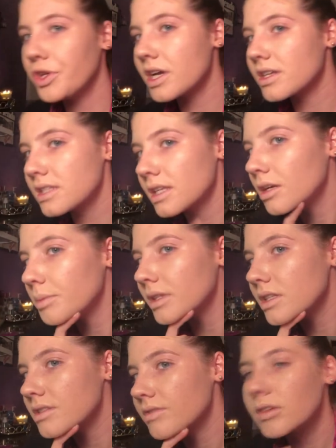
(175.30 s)
what you guys think
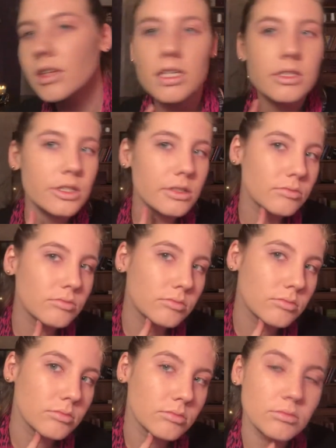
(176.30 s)
about this foundation.
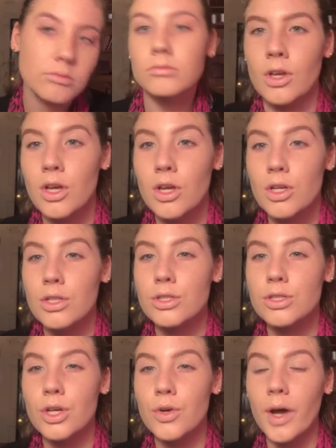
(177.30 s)

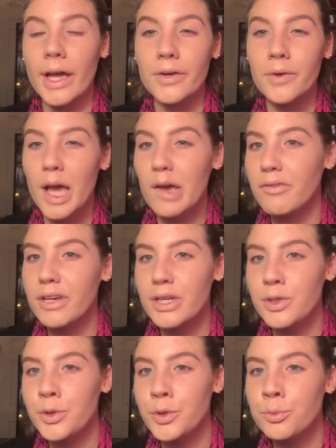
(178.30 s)
So I don't have
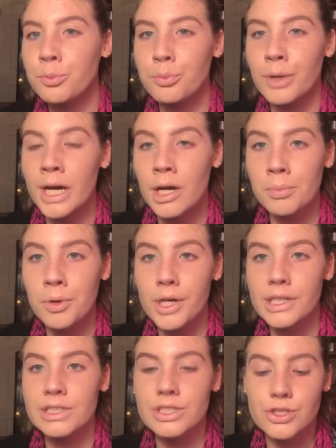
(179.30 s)
any new brow
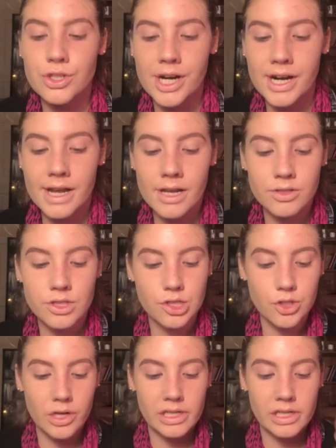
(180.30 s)
products to try out, so